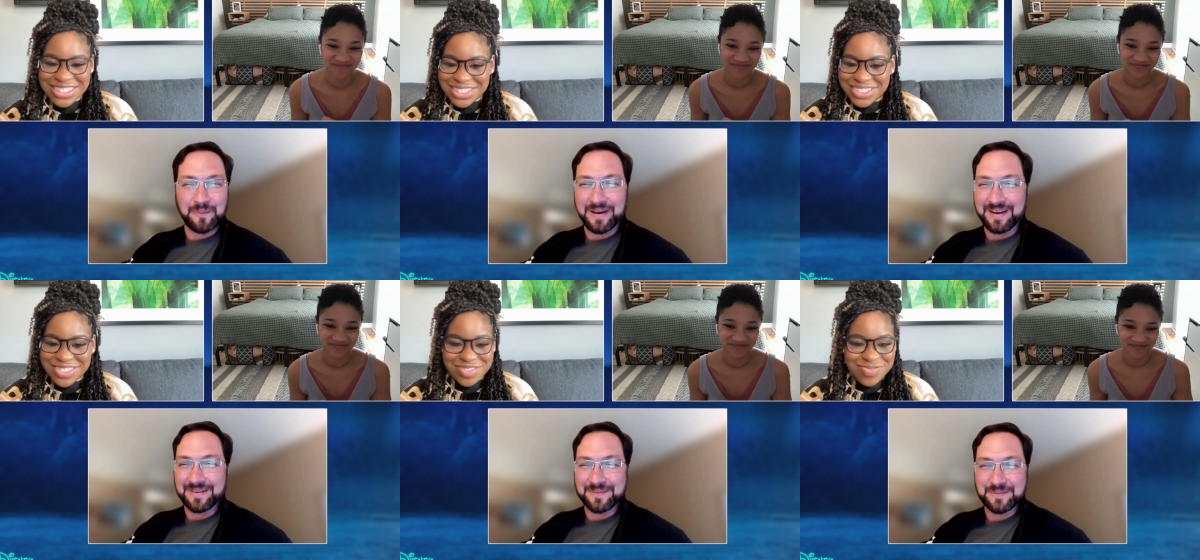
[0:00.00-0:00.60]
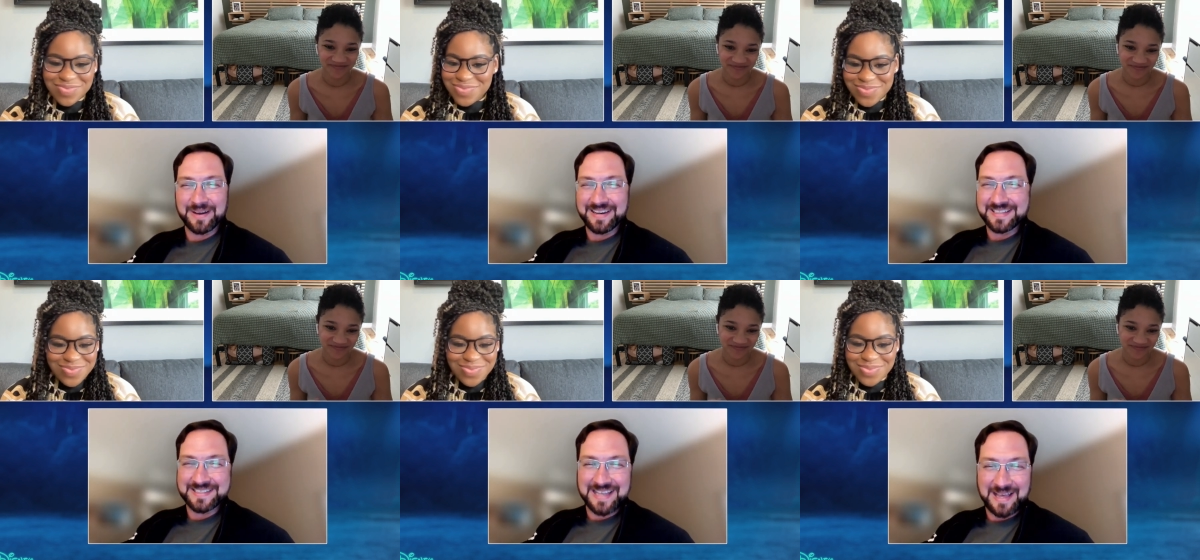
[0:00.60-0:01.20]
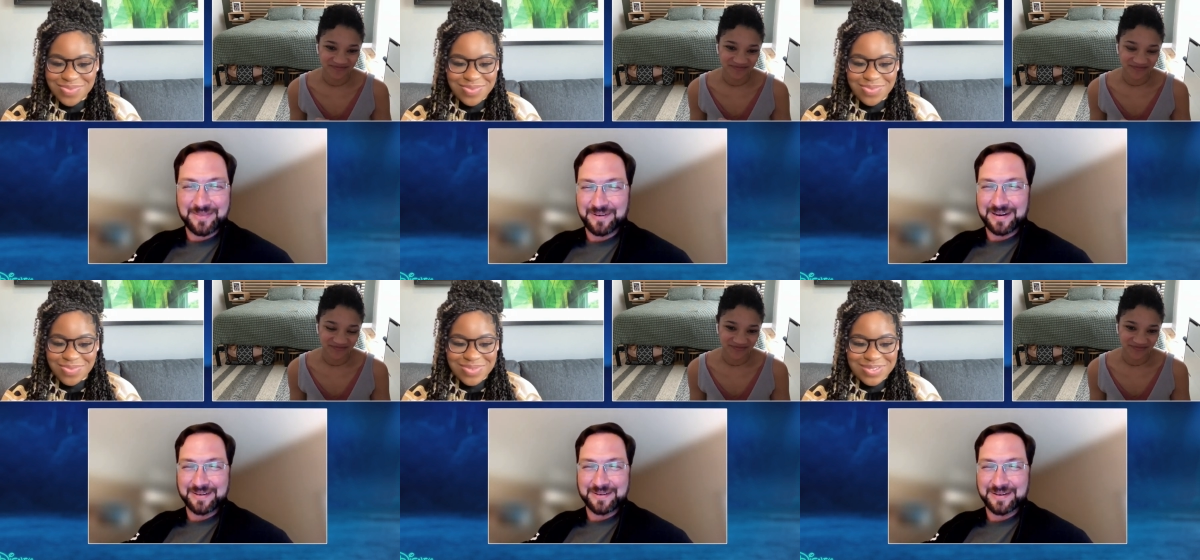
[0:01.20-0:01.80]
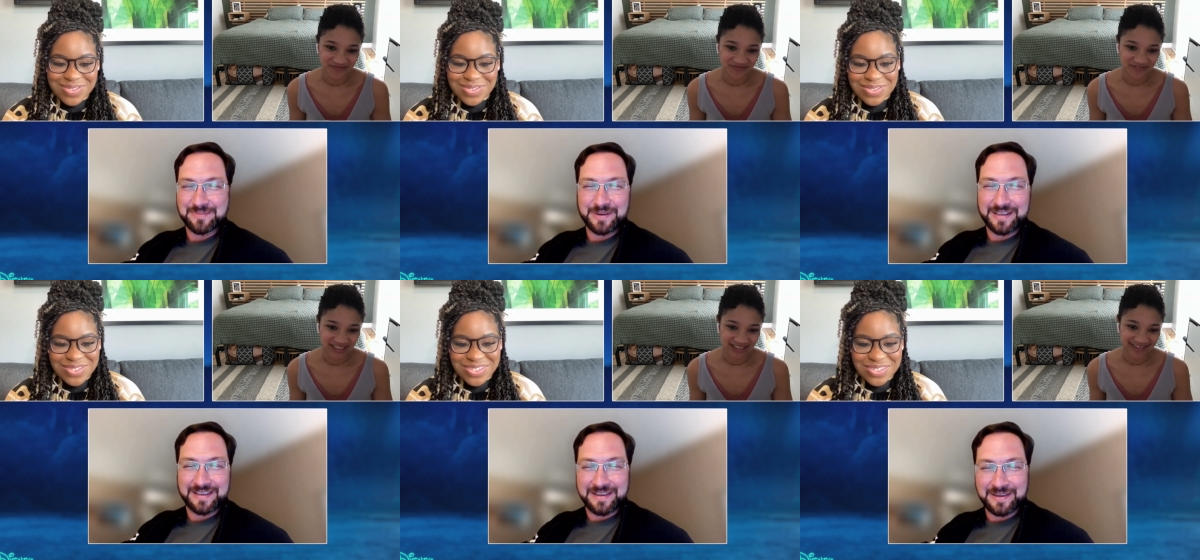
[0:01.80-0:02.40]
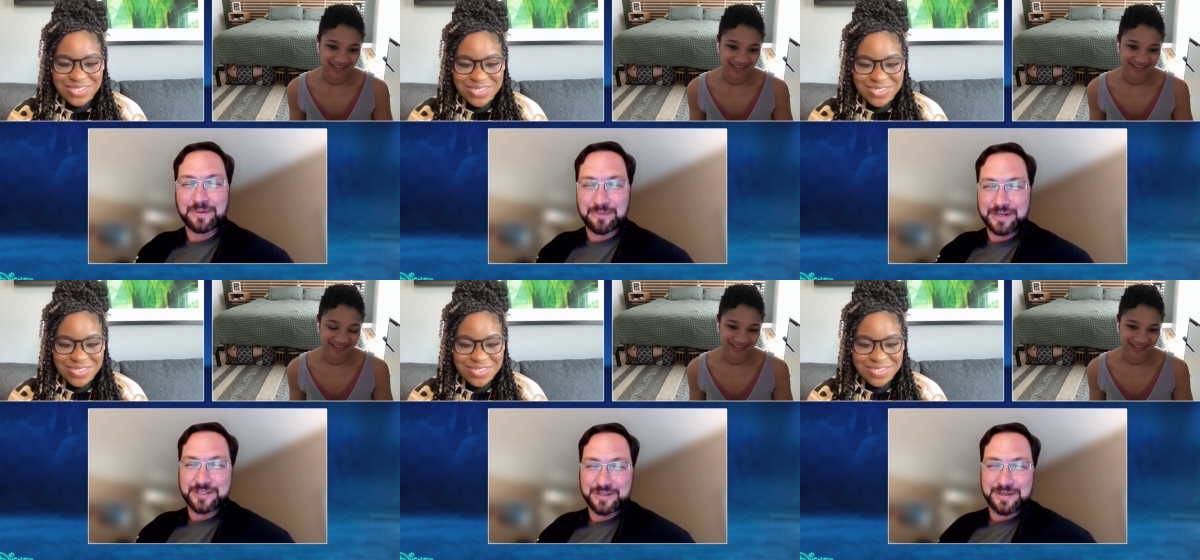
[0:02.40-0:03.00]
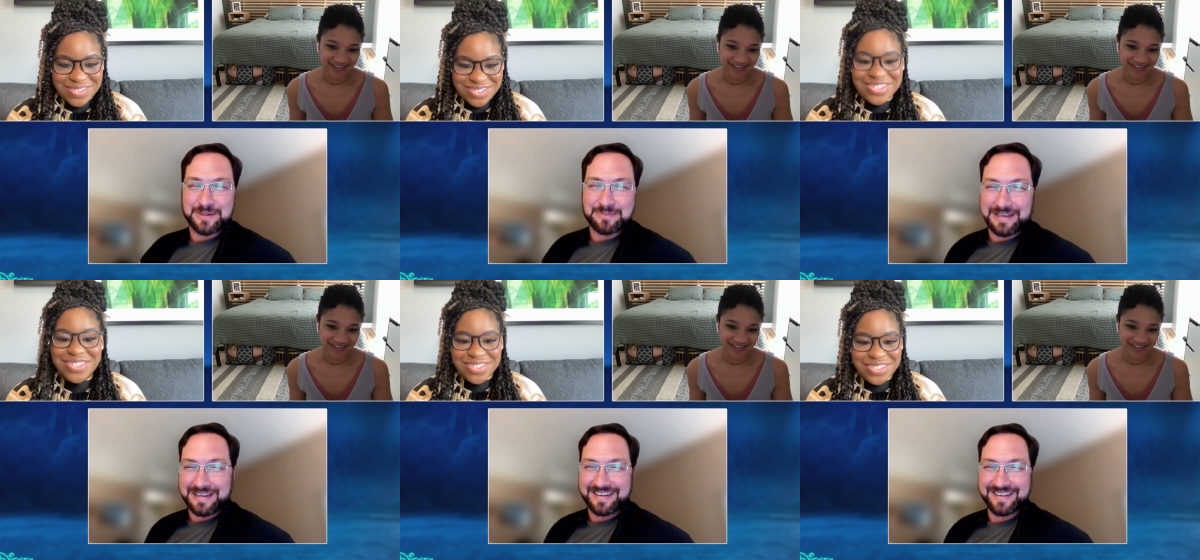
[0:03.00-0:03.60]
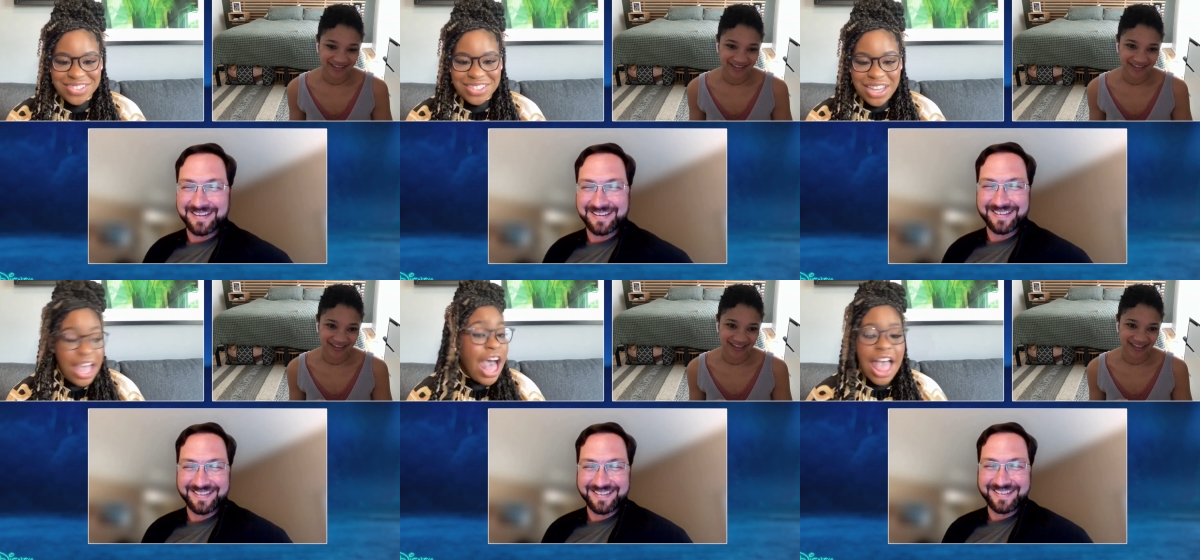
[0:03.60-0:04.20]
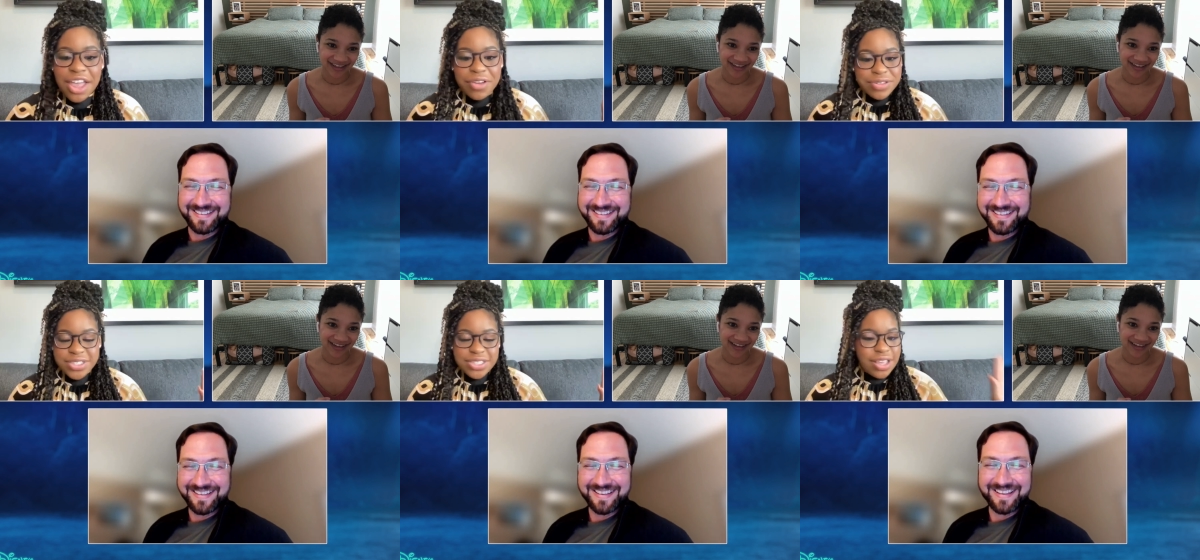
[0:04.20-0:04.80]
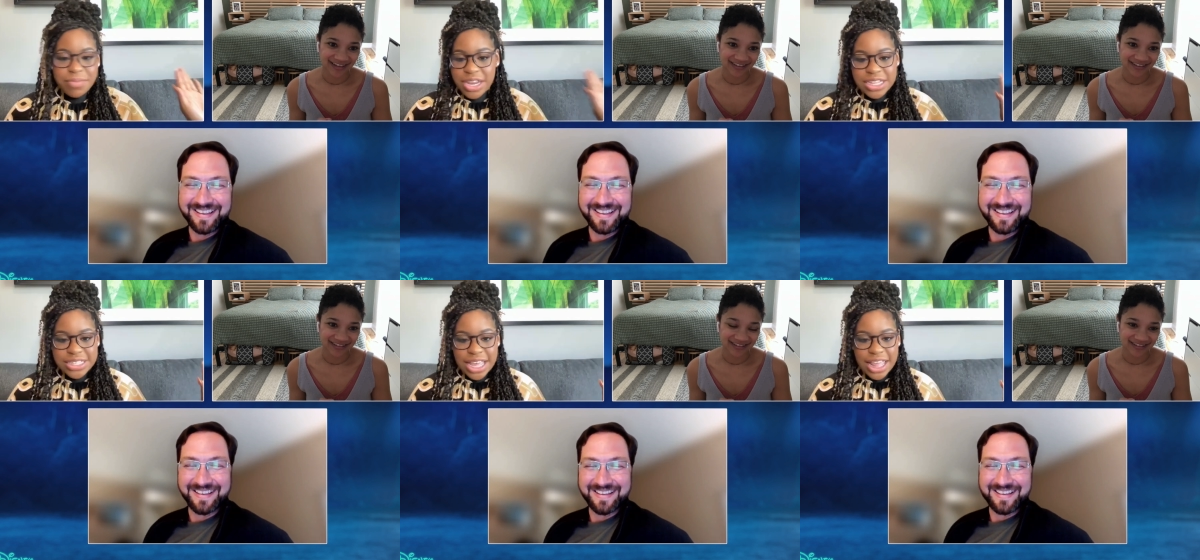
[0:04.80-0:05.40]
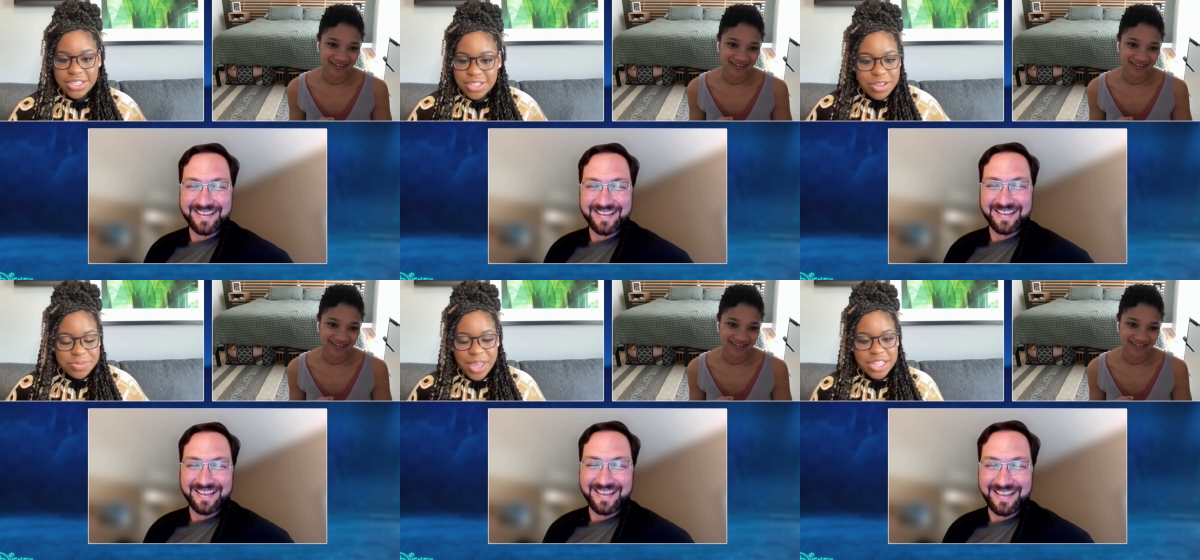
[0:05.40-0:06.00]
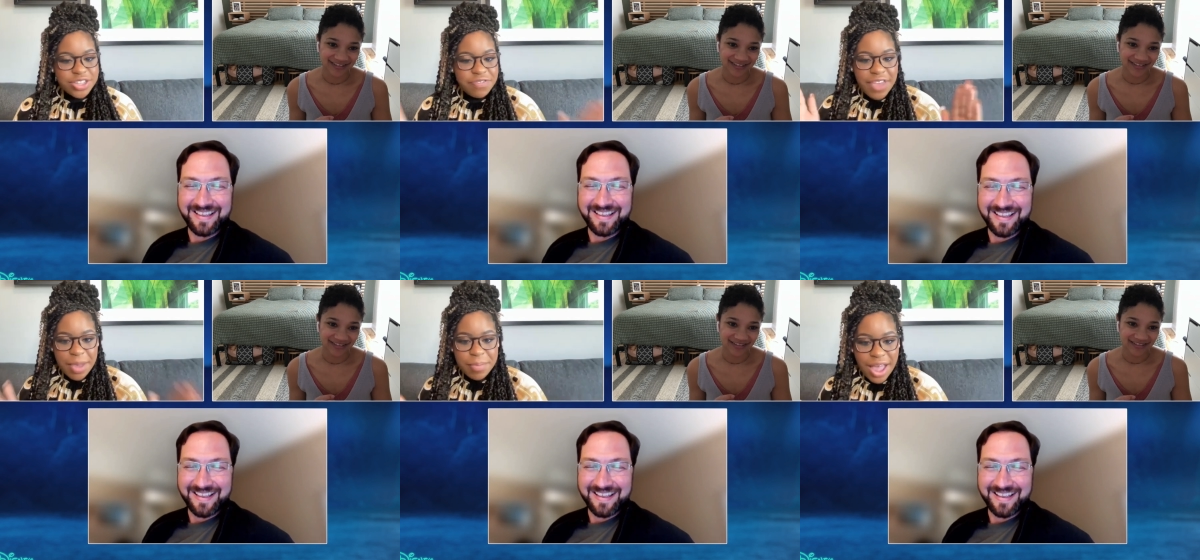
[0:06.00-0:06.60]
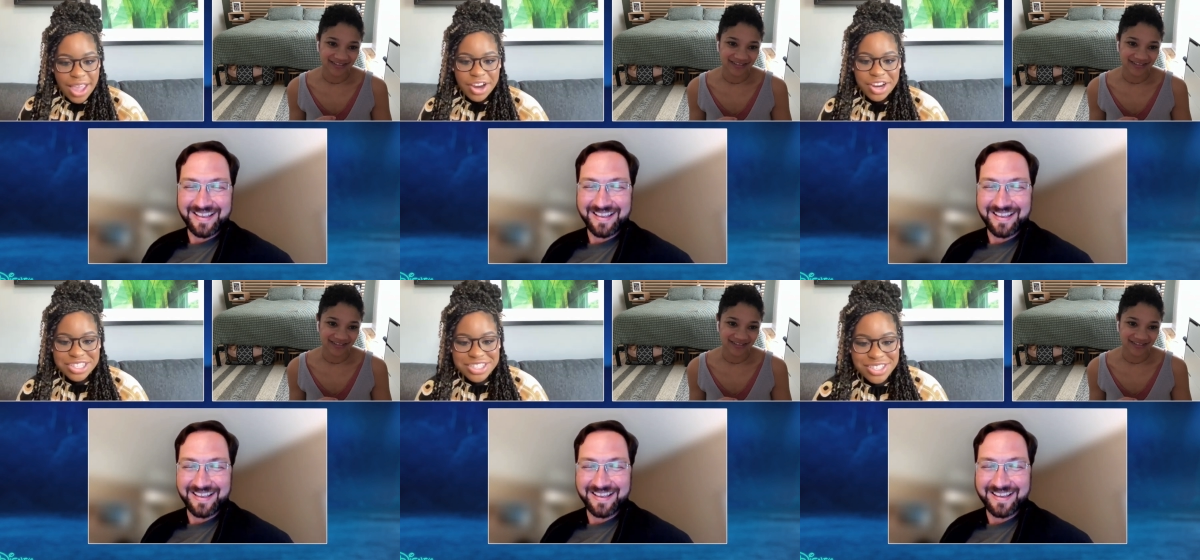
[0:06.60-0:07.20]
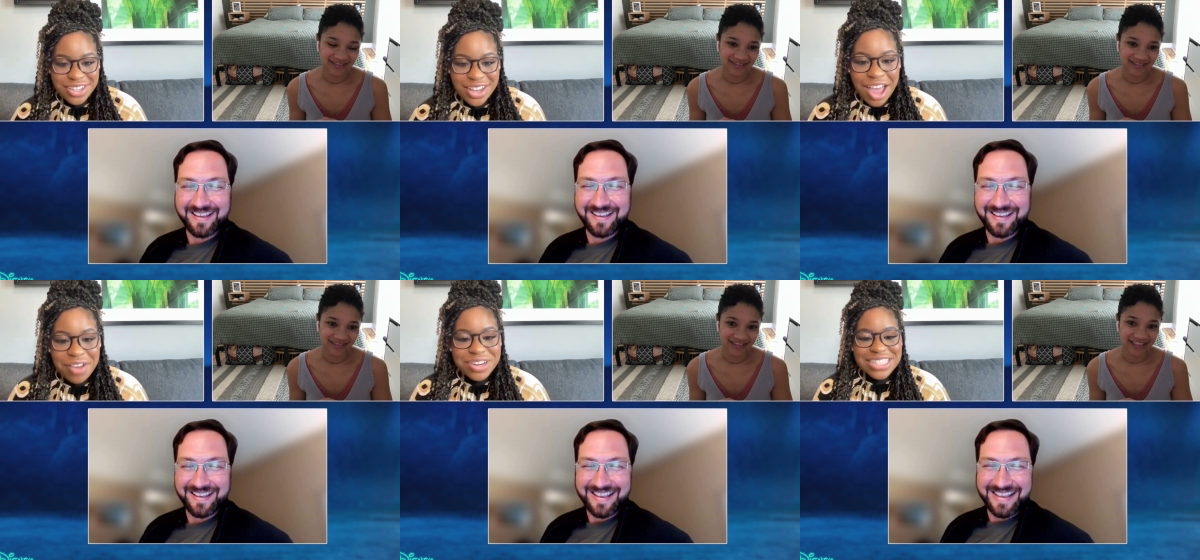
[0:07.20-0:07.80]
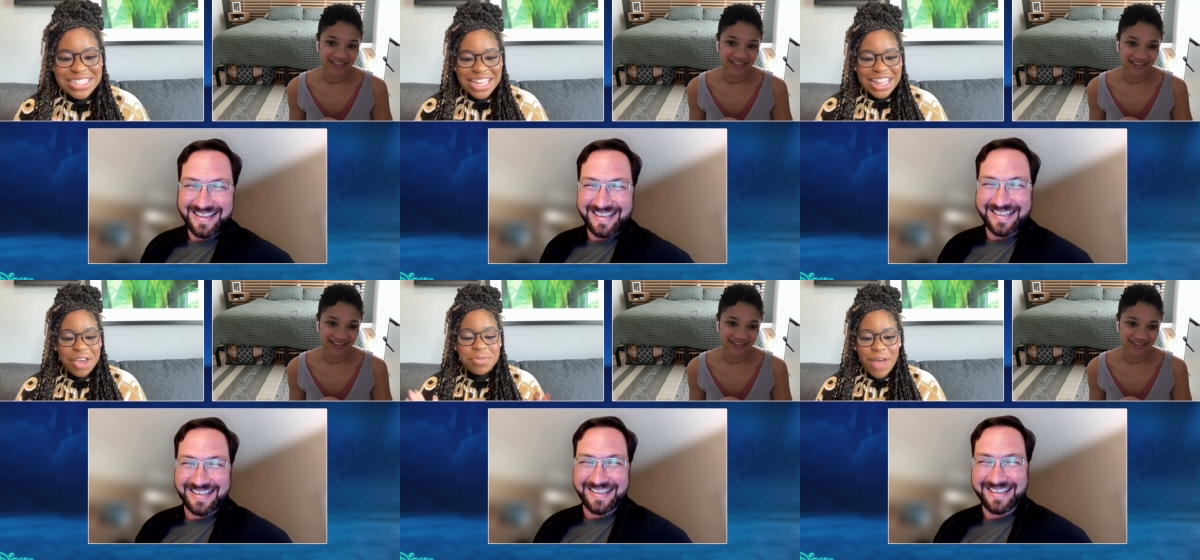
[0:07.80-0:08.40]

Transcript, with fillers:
Speaker 1: what what is that threat going to be that you wish it could be?
Speaker 2: I always, I'm gonna say it. I always my answer: vampires. I want to see like